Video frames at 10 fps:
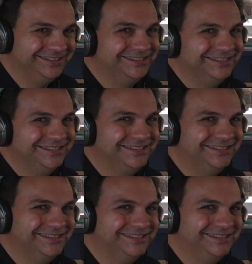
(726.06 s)

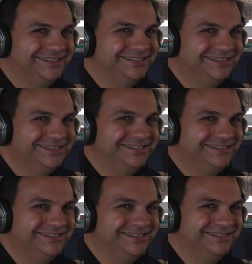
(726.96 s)

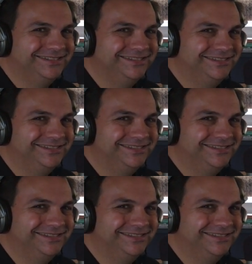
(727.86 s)
[no speech]